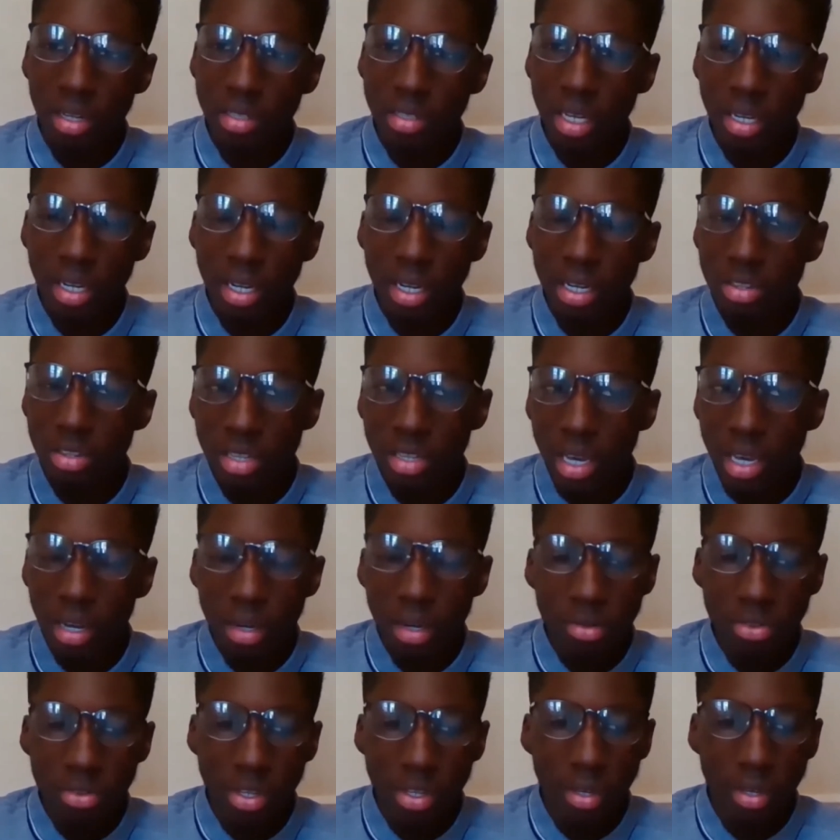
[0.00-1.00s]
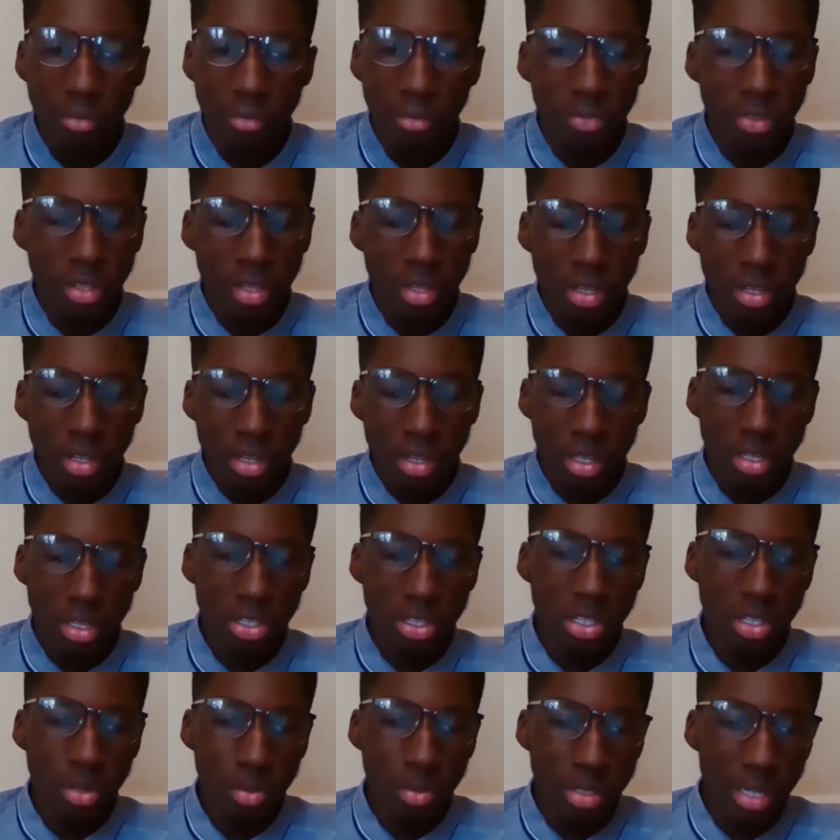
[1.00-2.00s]
I was like, can you get out of it? And
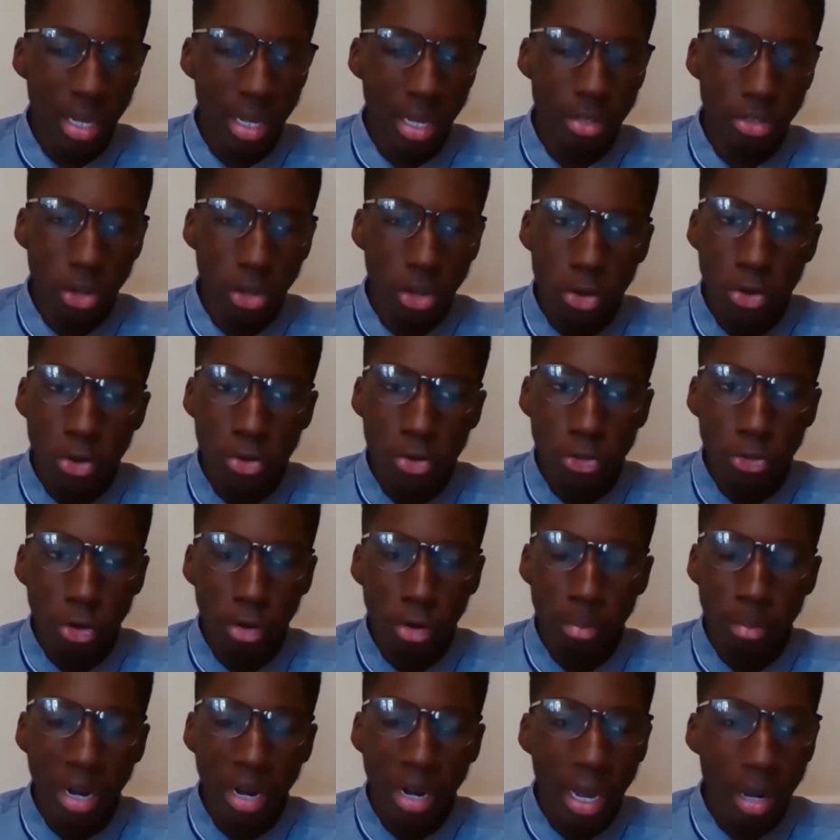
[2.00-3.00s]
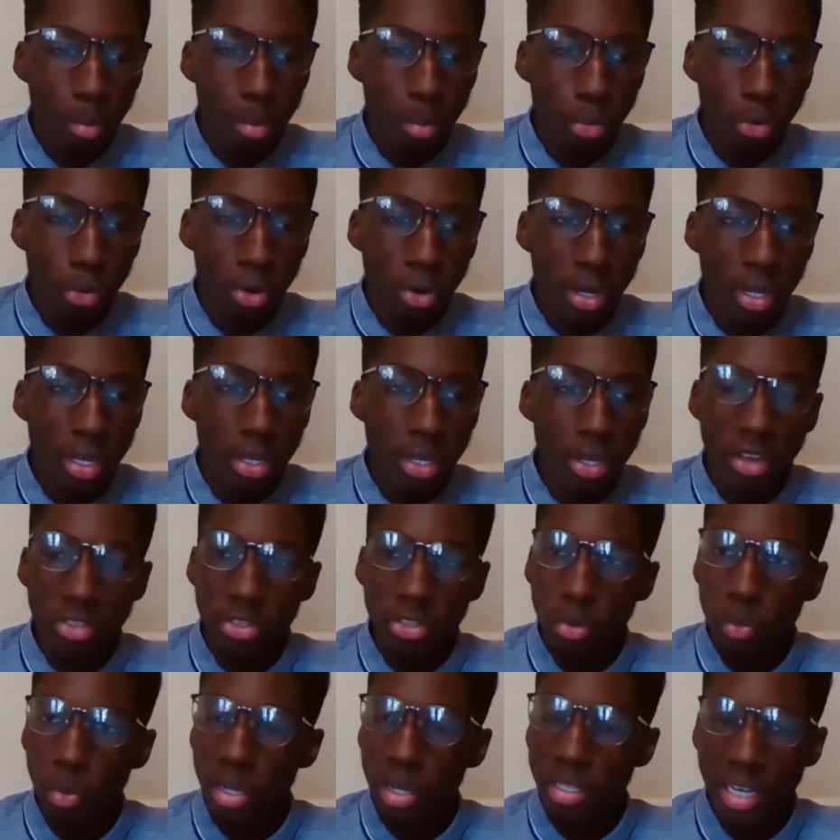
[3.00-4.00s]
then she was like, Jonas, you're a black boy. You
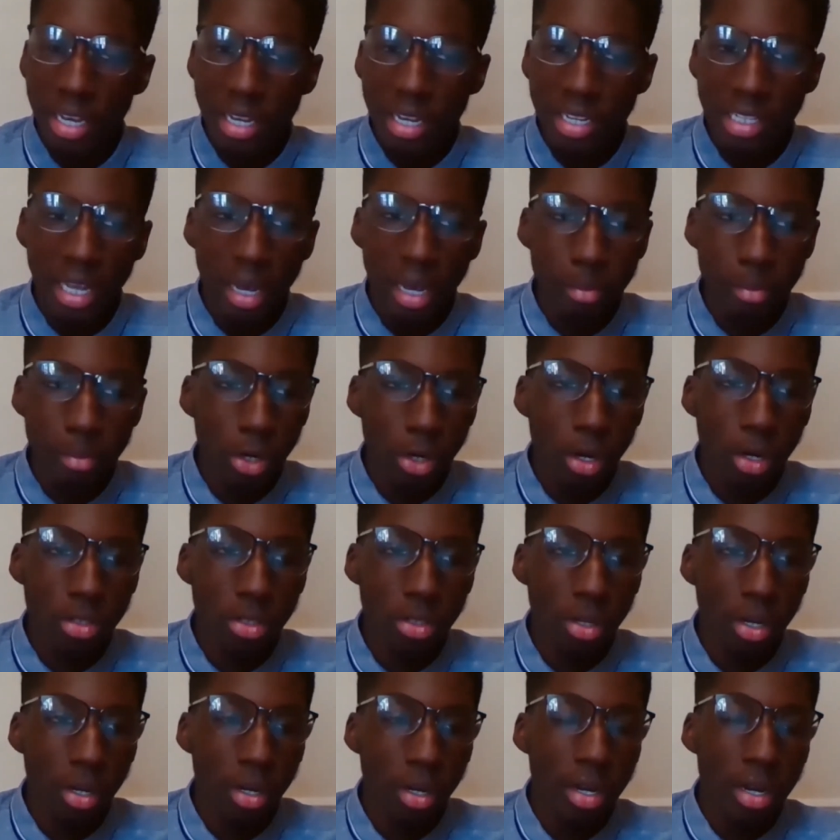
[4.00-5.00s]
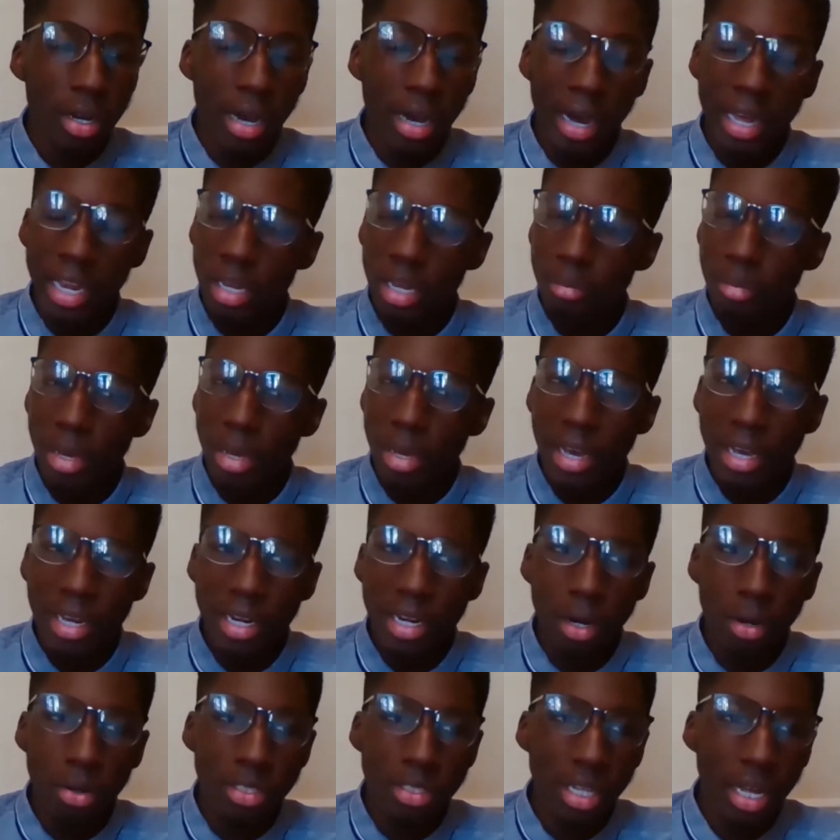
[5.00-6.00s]
have to work 10 times harder. And in my
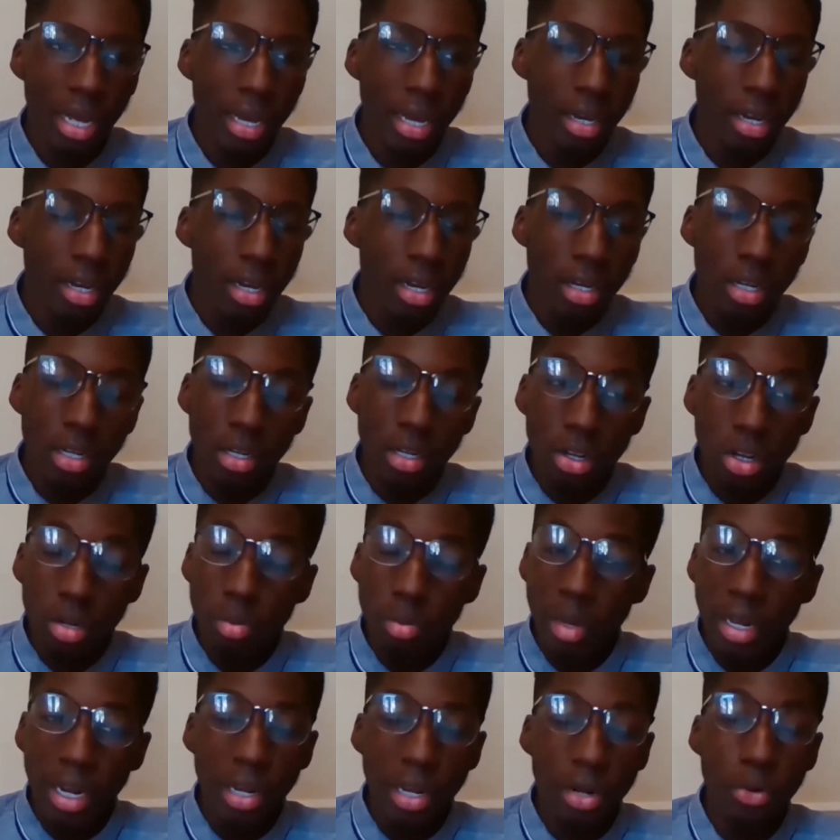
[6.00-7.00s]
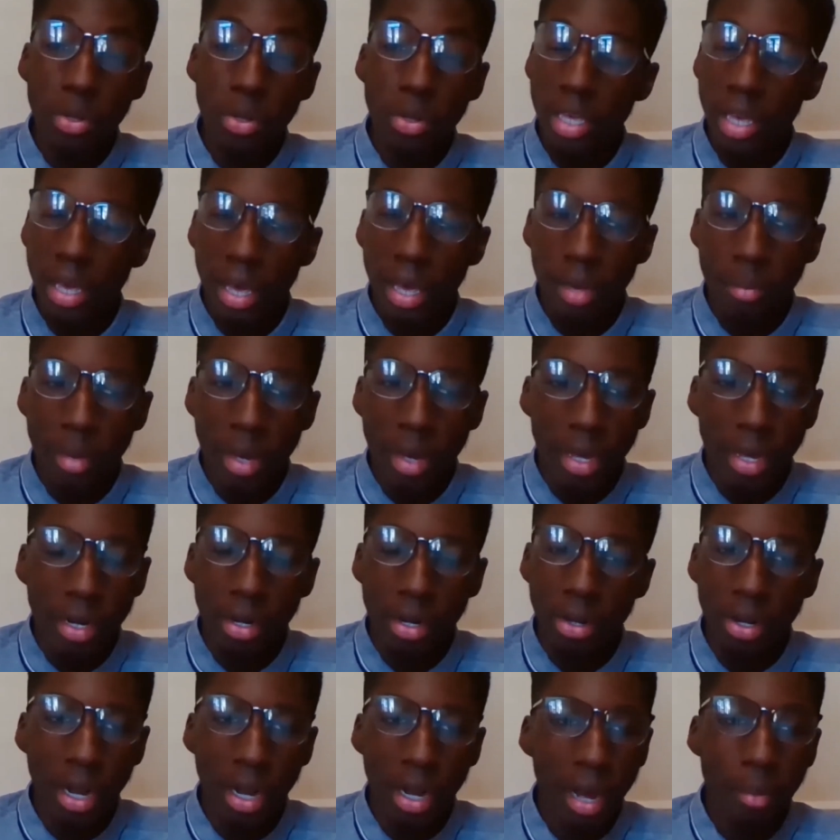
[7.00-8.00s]
head, I was like, look, man, I don't care,
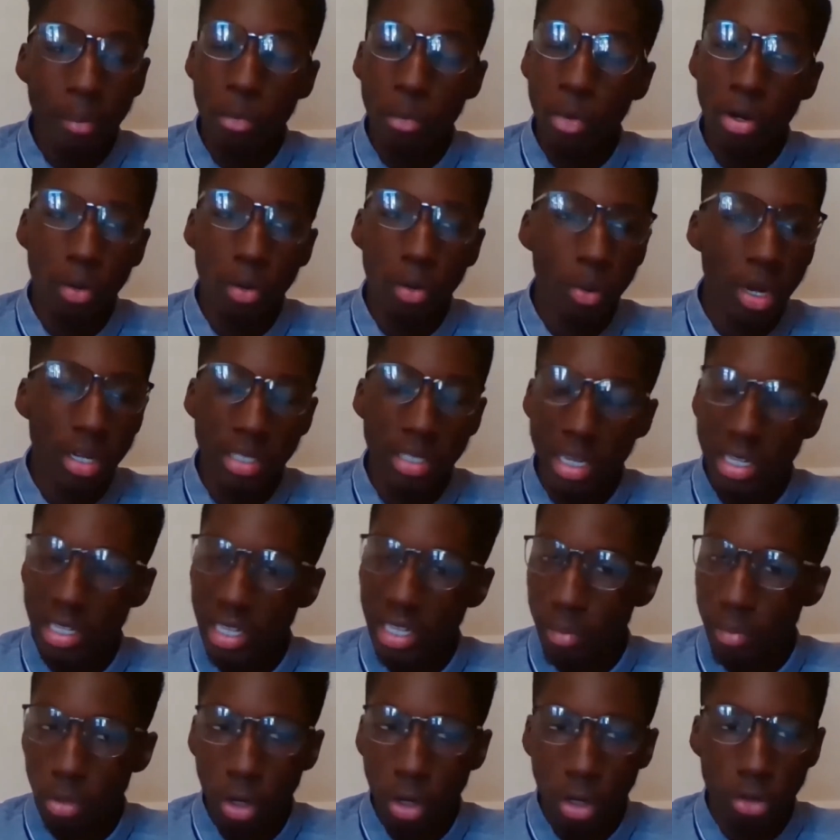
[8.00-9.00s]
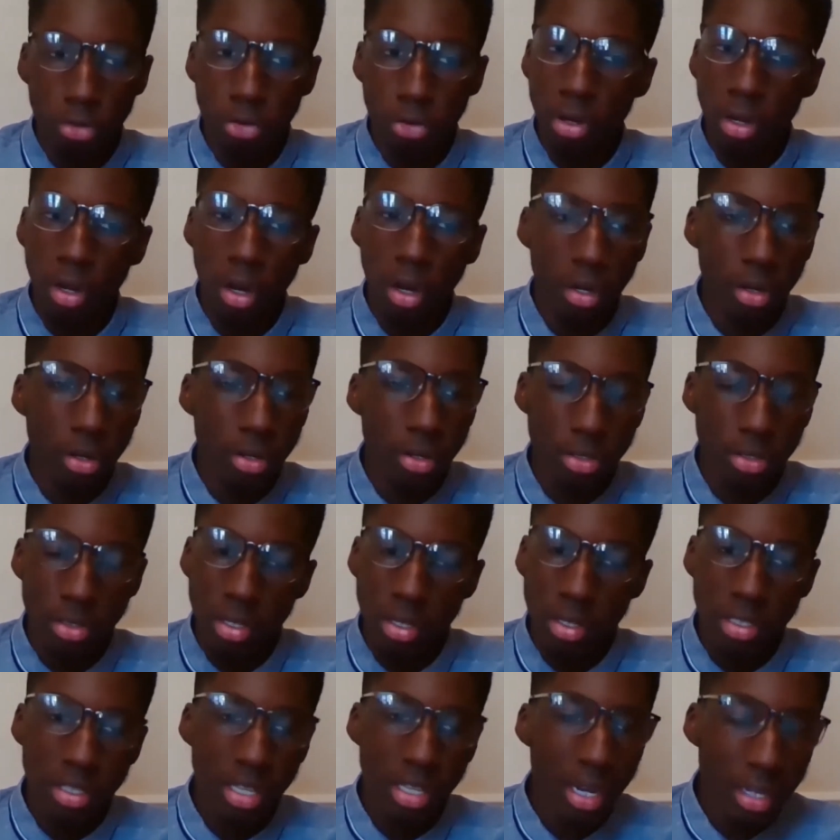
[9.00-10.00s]
man. Look, I'm going to work 10 times harder
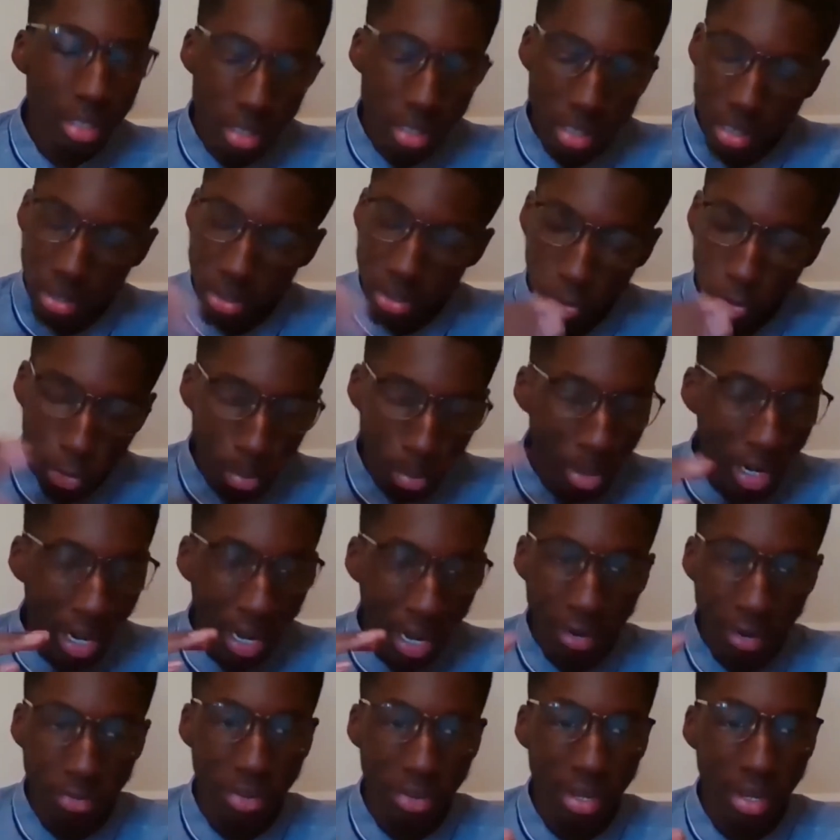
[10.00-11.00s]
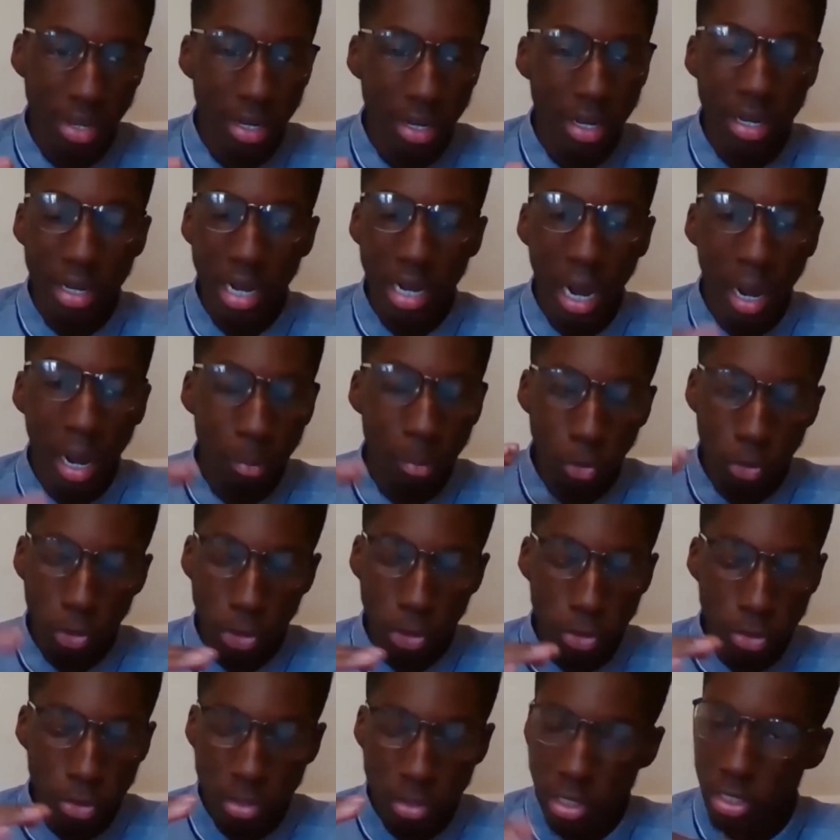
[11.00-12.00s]
regardless. That this whole black, I'm
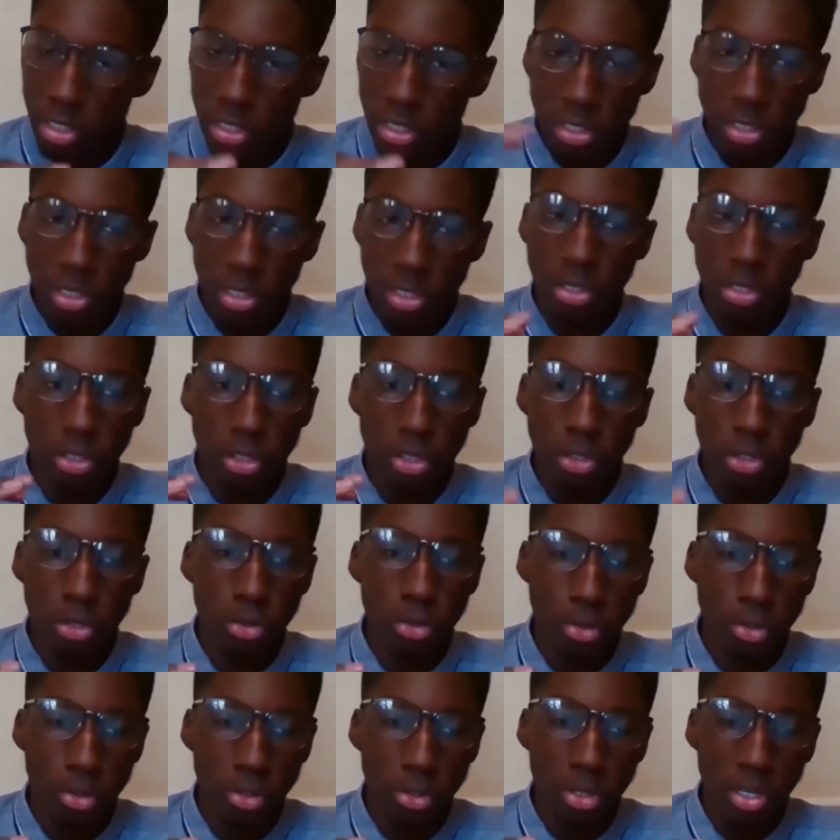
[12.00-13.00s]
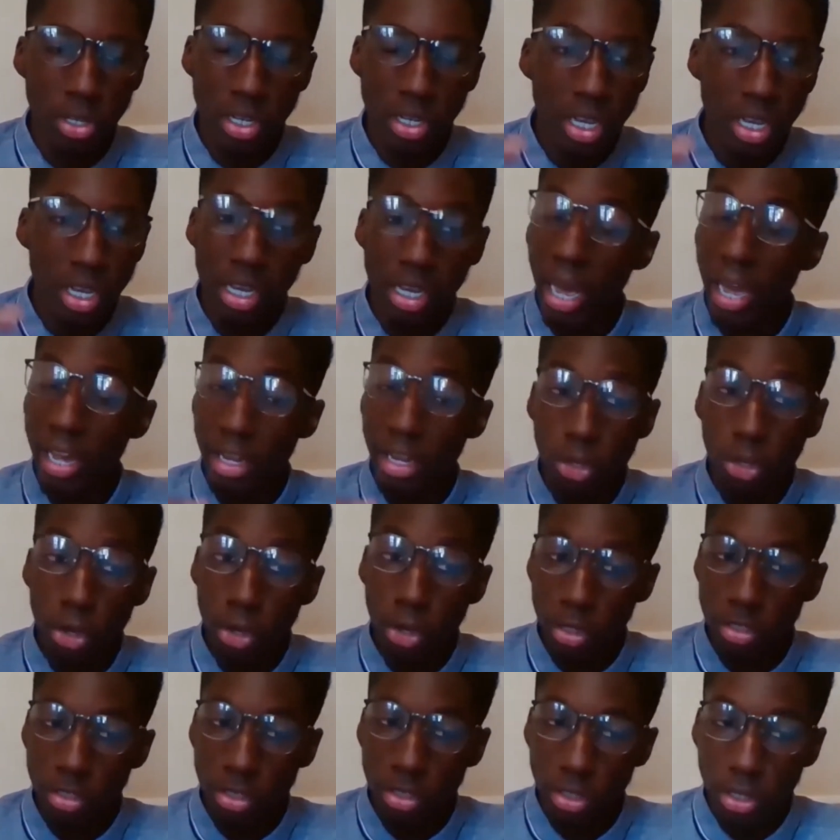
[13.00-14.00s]
not using this as an excuse. I
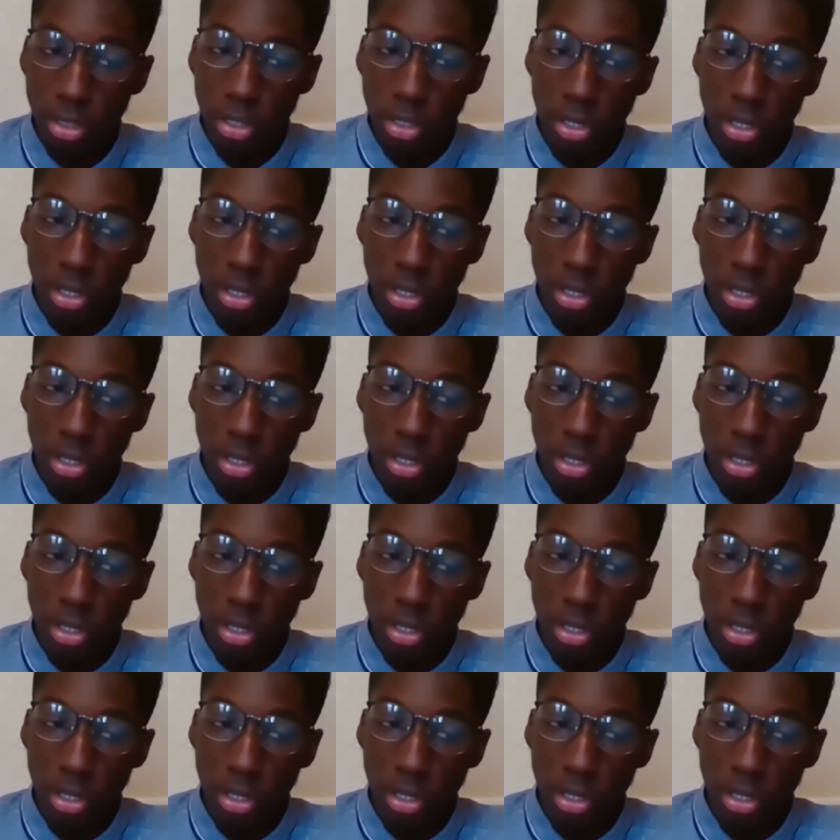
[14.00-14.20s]
could,